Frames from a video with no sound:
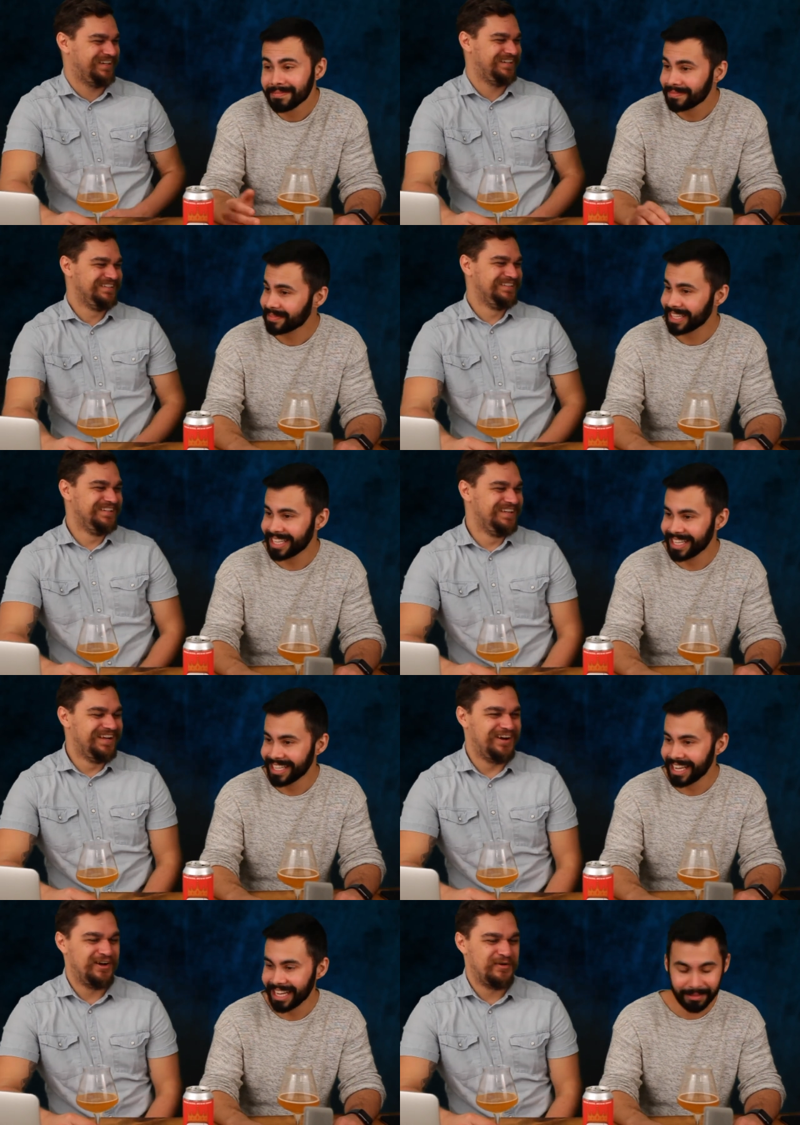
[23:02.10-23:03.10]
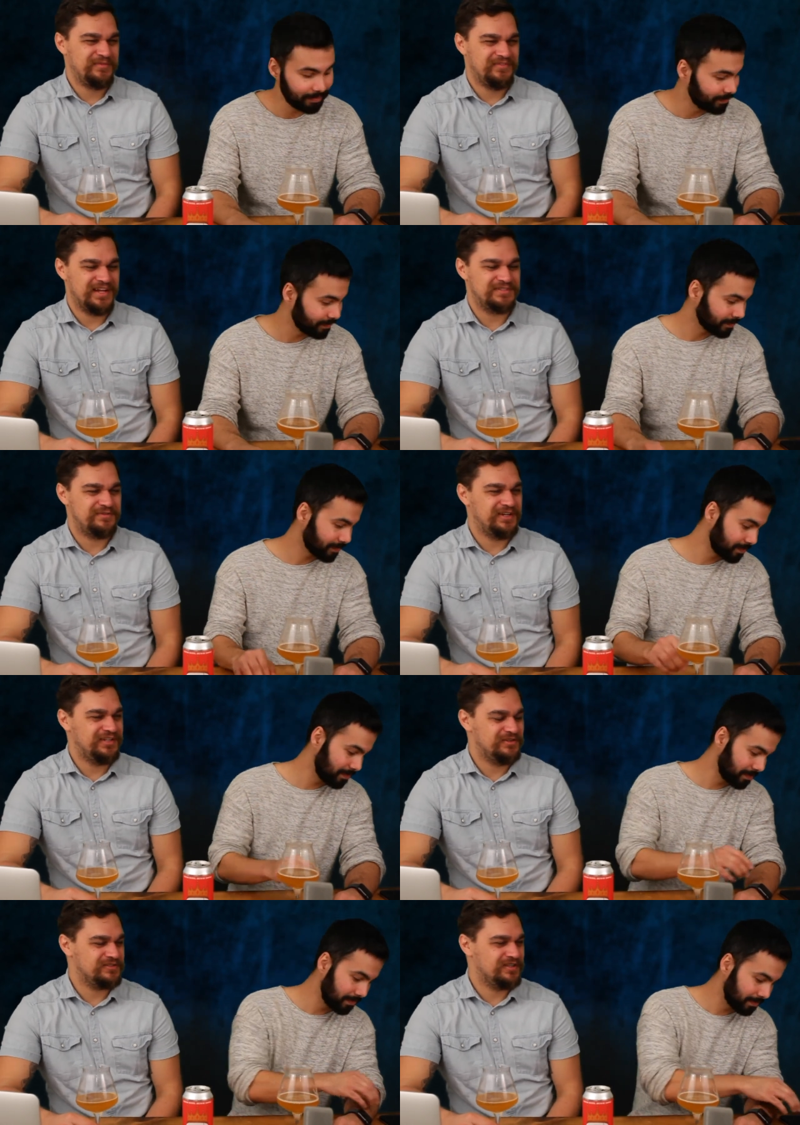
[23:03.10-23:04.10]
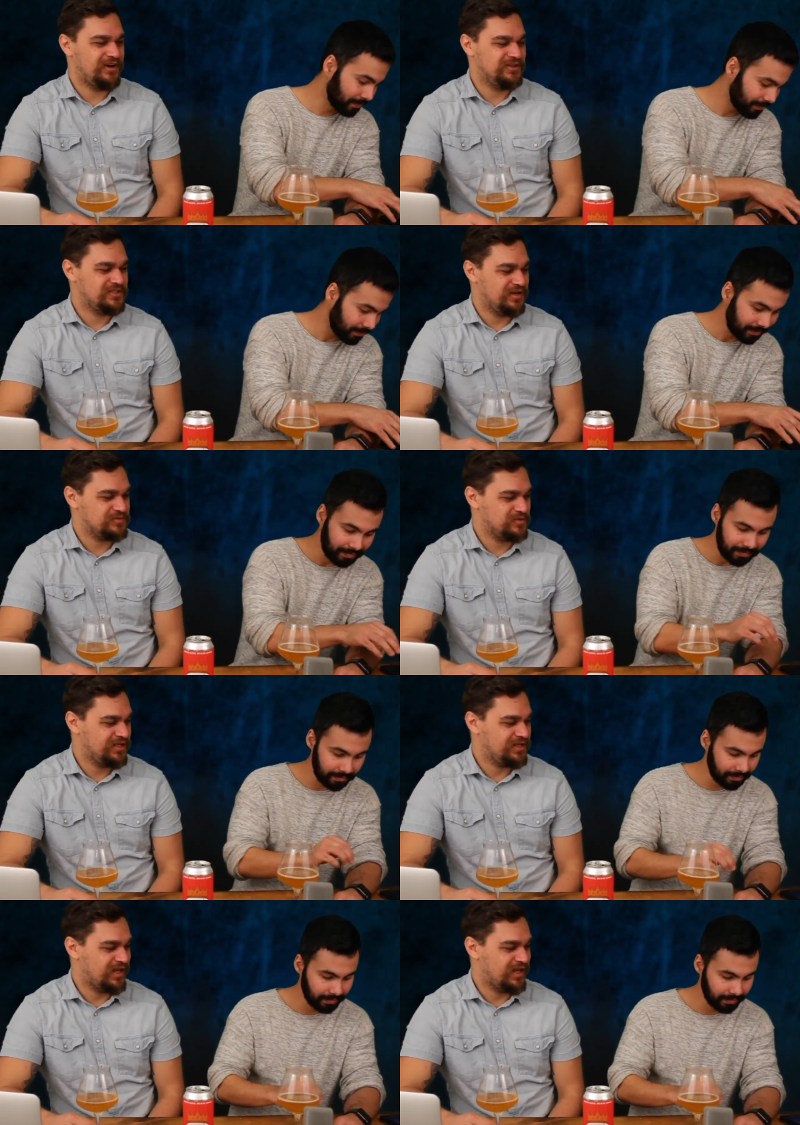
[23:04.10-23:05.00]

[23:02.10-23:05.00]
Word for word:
Speaker 1: yeah um, that's funny those our jobs were like